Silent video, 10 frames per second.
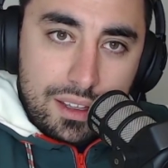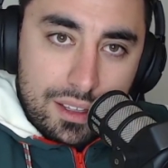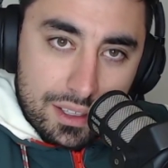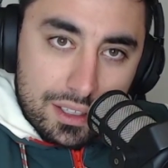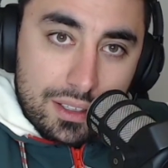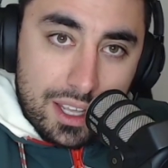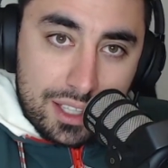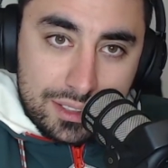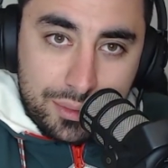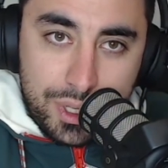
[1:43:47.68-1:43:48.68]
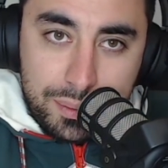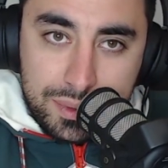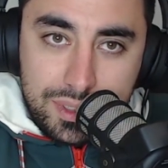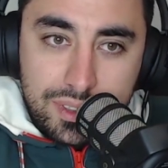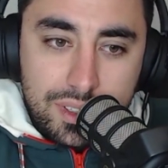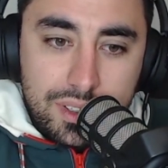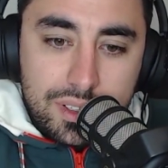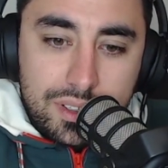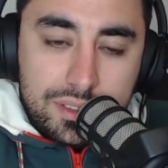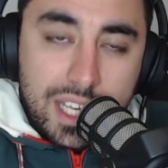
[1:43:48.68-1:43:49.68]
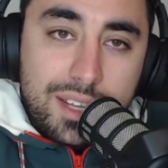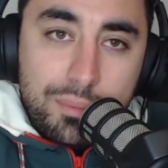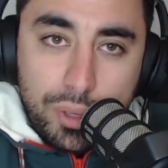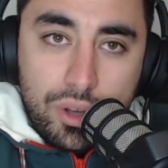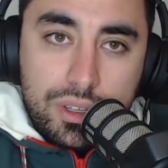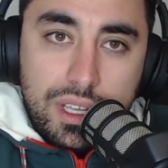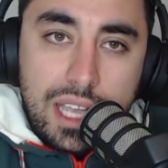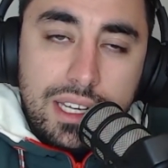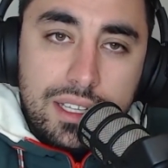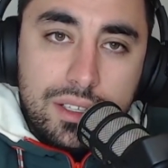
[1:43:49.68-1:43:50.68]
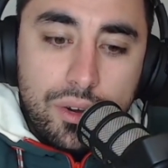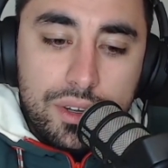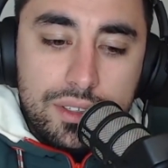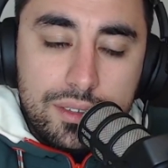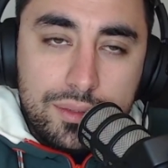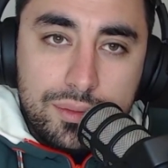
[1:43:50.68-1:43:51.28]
Reps, they can block any kind of